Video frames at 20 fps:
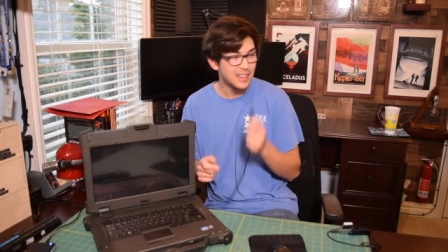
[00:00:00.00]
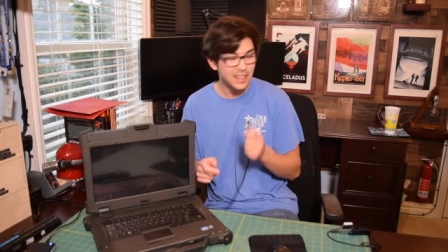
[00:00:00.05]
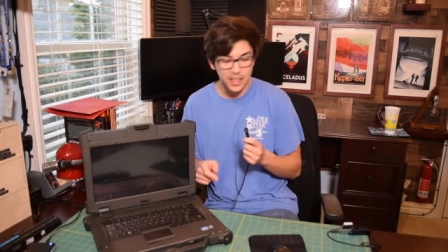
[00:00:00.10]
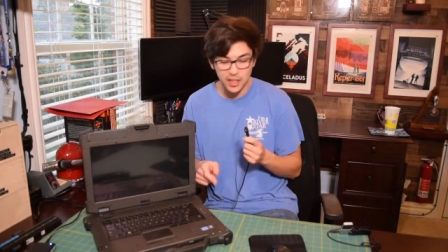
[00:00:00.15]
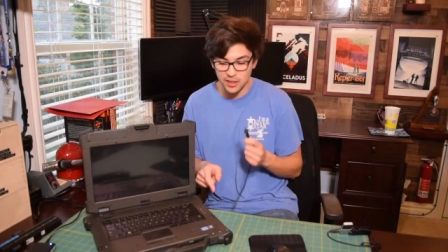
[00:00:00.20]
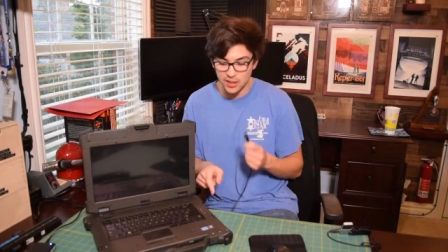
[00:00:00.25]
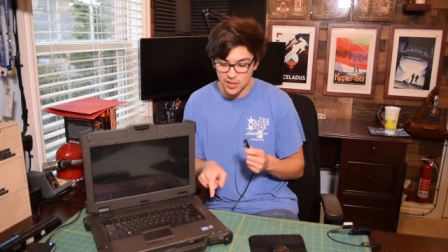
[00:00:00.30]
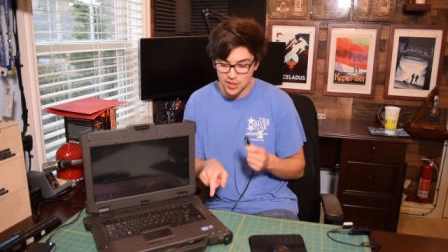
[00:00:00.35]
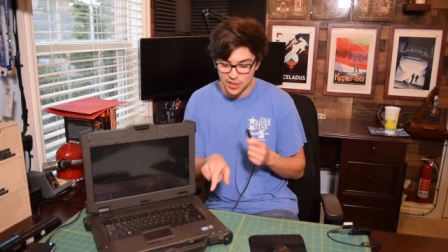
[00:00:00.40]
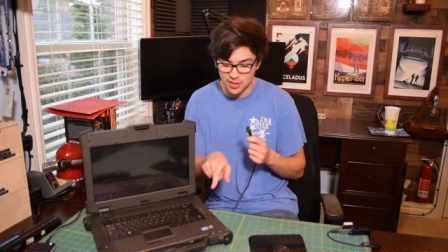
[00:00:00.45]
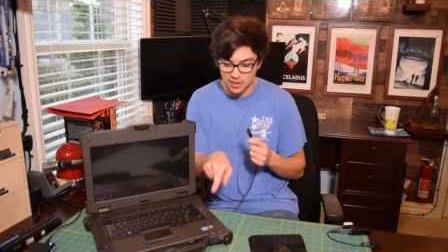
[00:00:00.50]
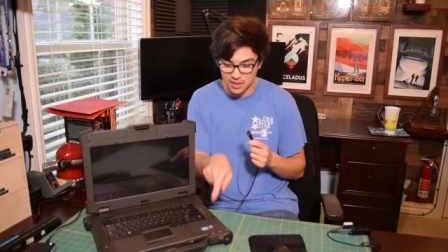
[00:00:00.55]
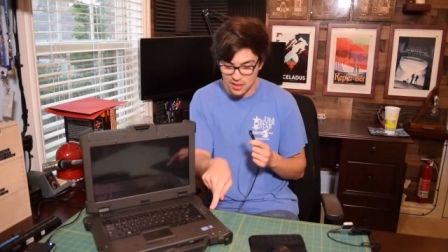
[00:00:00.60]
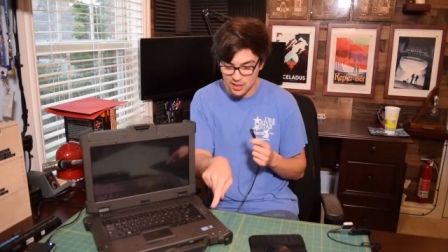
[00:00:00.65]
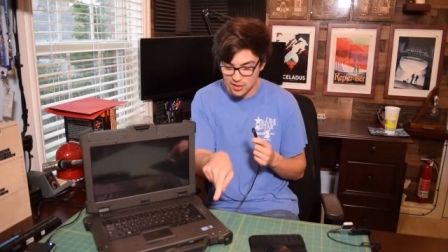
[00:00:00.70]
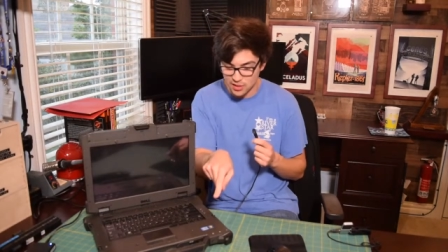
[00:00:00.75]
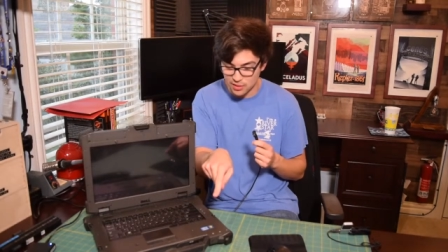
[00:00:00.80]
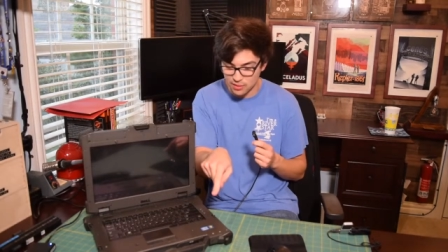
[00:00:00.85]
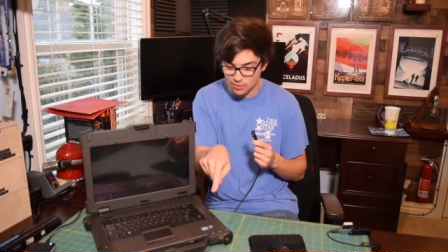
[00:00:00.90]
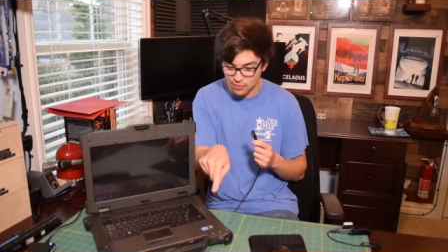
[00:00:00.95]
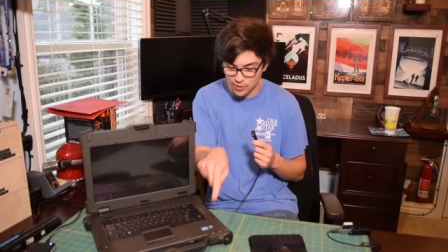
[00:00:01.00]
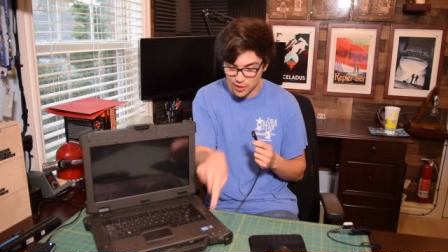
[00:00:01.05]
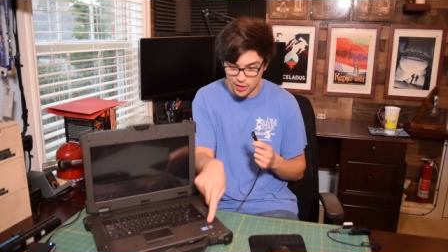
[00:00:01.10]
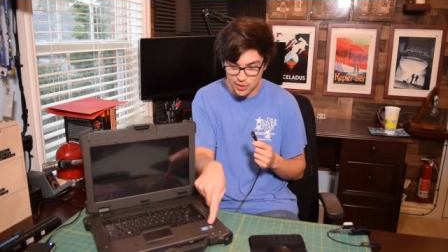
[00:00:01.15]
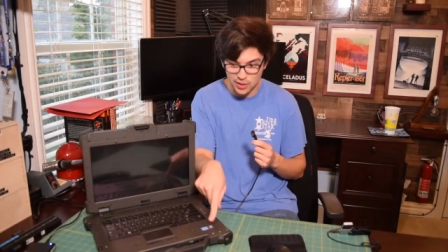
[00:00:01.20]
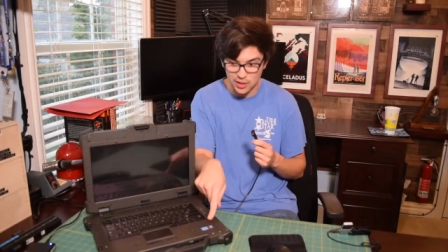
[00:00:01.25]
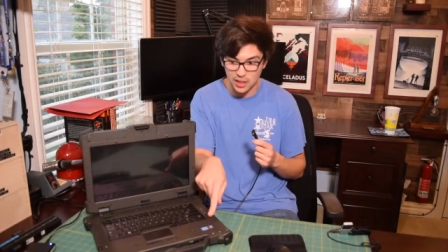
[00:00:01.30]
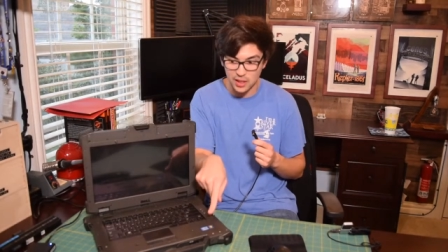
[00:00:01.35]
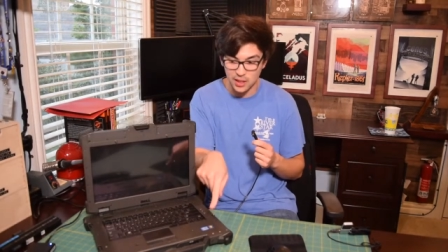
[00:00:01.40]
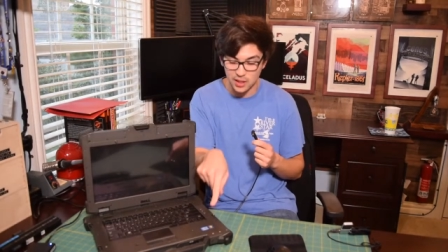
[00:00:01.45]
and this this
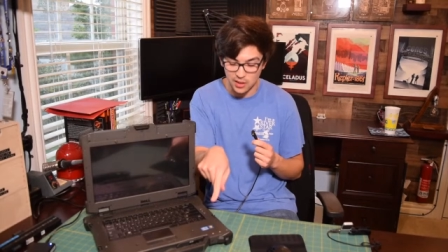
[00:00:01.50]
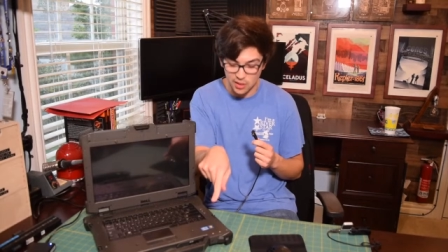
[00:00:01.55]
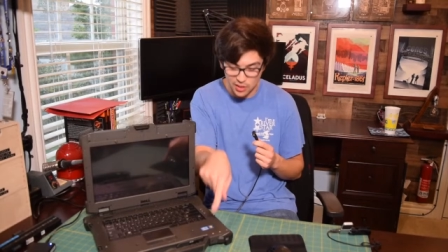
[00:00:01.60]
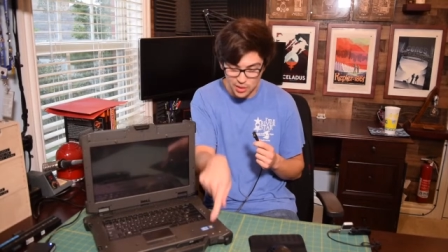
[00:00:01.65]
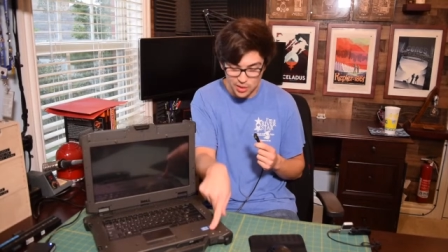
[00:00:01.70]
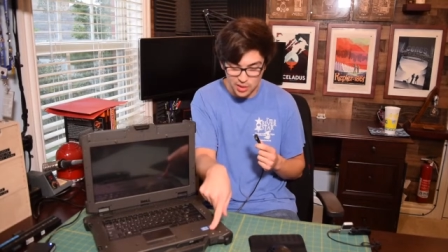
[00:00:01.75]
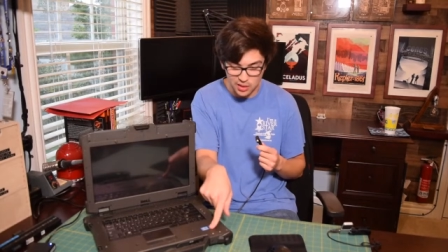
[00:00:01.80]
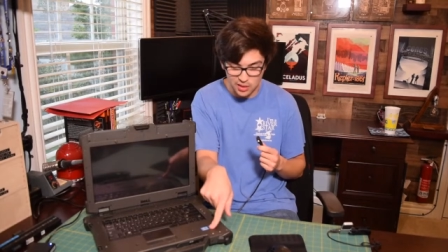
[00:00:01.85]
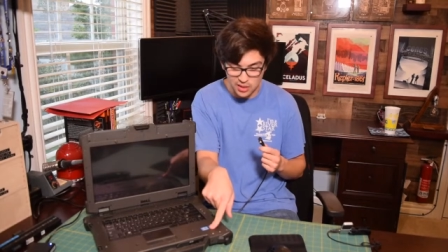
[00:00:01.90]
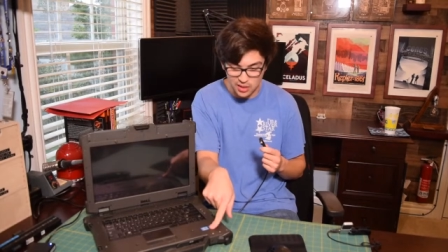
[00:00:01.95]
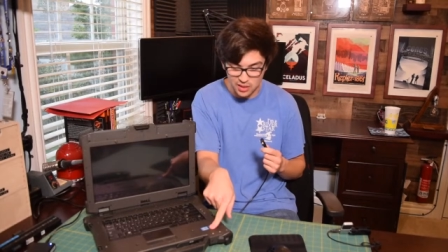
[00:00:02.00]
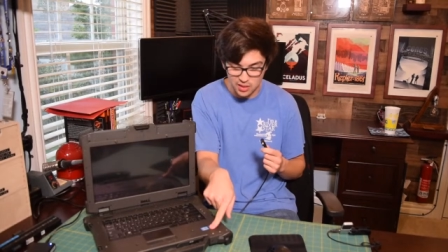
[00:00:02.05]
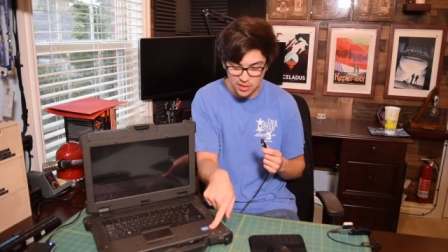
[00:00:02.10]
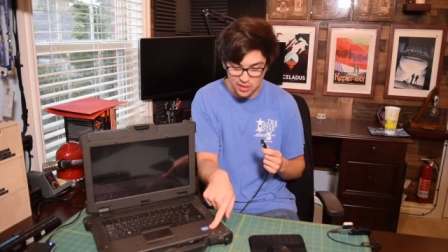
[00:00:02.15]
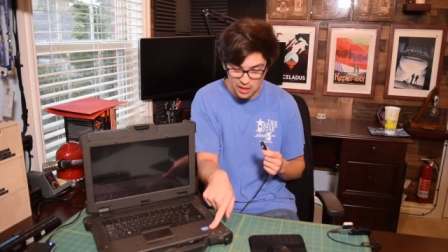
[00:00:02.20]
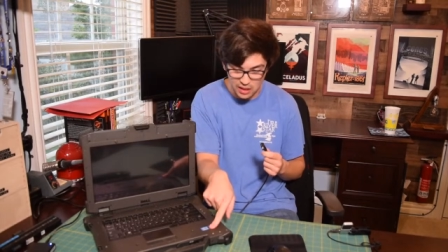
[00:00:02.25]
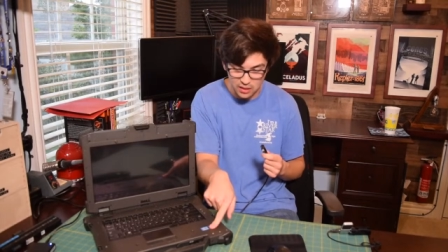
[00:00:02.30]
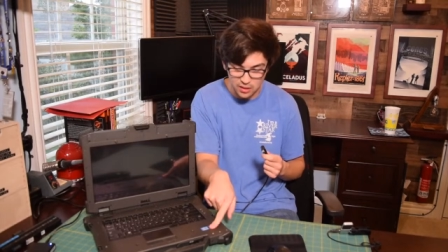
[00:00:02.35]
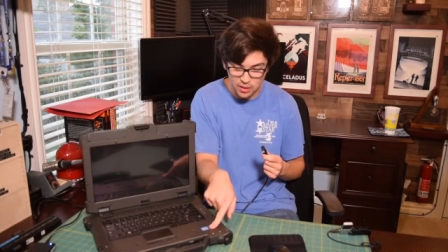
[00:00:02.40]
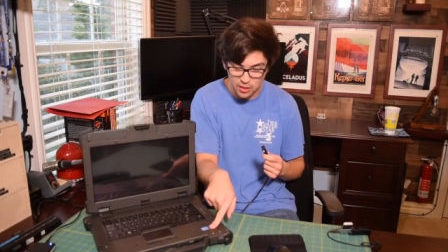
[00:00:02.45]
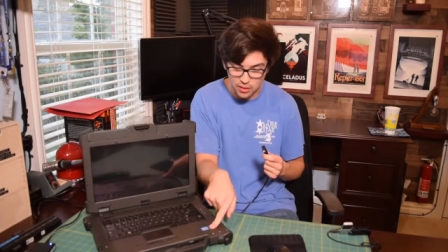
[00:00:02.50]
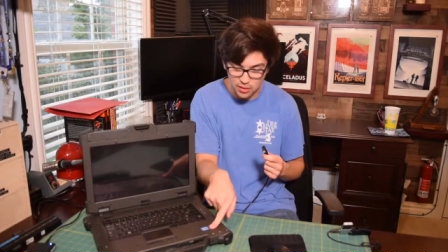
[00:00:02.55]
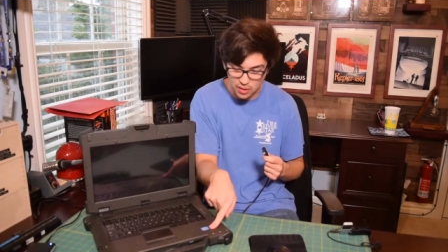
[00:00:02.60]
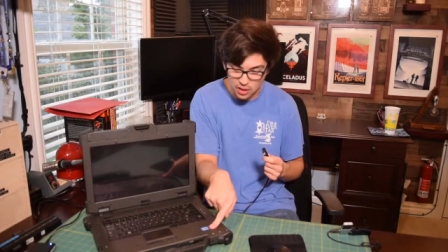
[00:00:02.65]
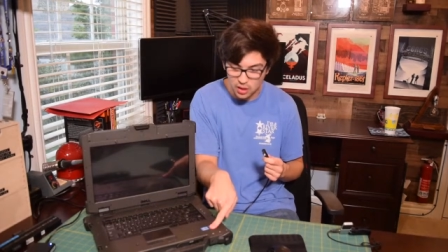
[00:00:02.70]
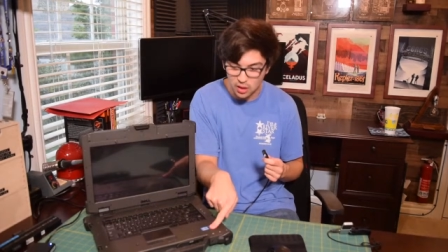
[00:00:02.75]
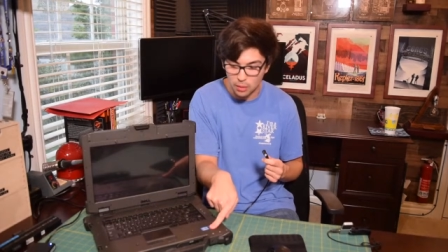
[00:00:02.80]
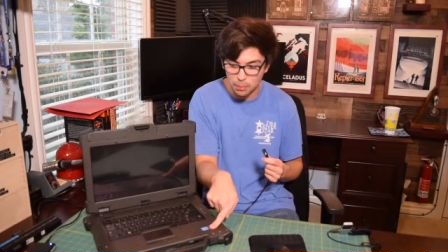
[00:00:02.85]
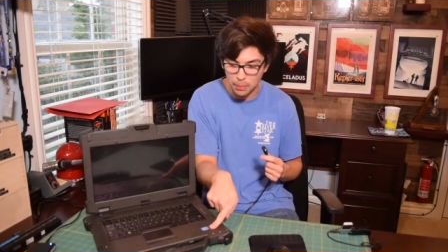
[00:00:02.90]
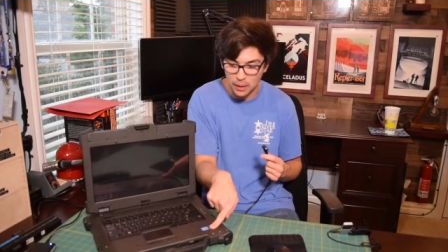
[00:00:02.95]
looks like it uses a standard
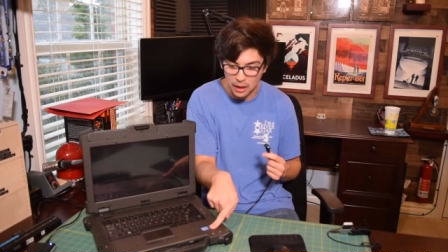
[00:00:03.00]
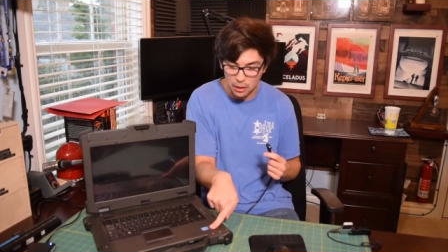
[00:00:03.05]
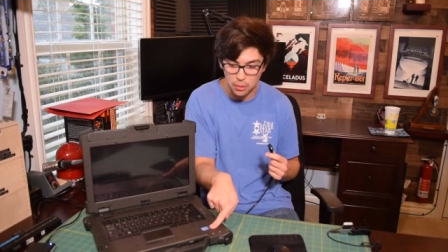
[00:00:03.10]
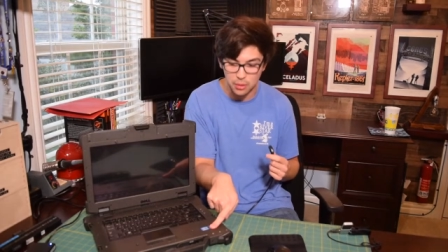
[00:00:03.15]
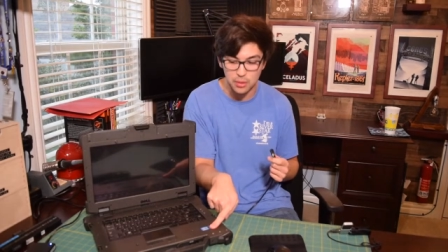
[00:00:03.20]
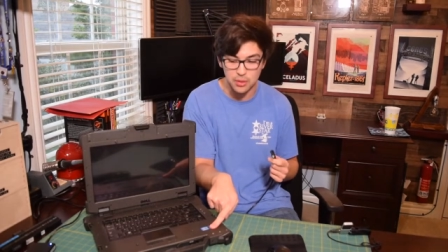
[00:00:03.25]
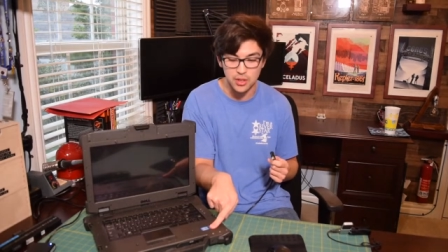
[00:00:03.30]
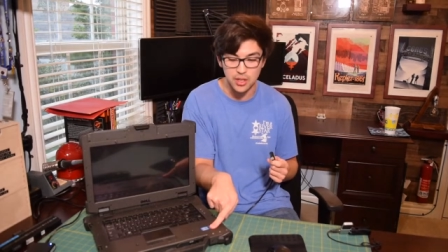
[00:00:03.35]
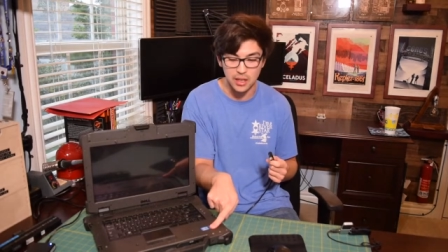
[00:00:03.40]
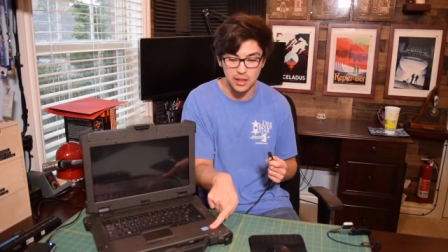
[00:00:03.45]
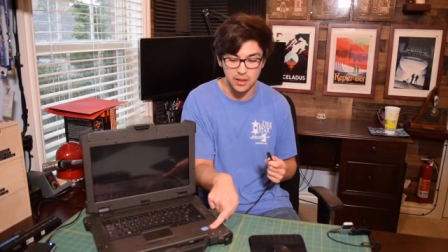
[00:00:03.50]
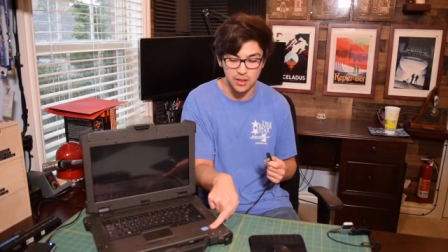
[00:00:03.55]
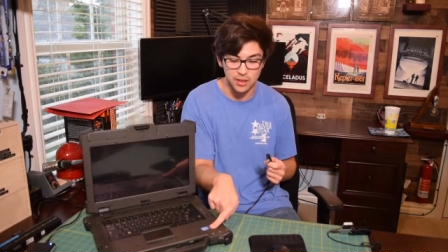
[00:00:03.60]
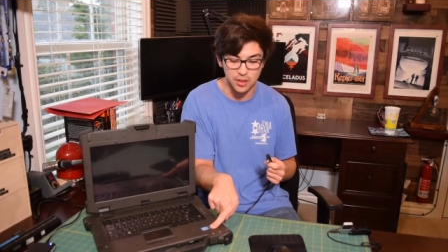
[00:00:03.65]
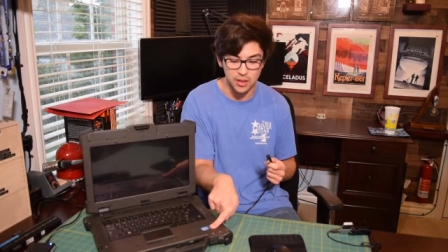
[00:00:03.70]
Dell power jack.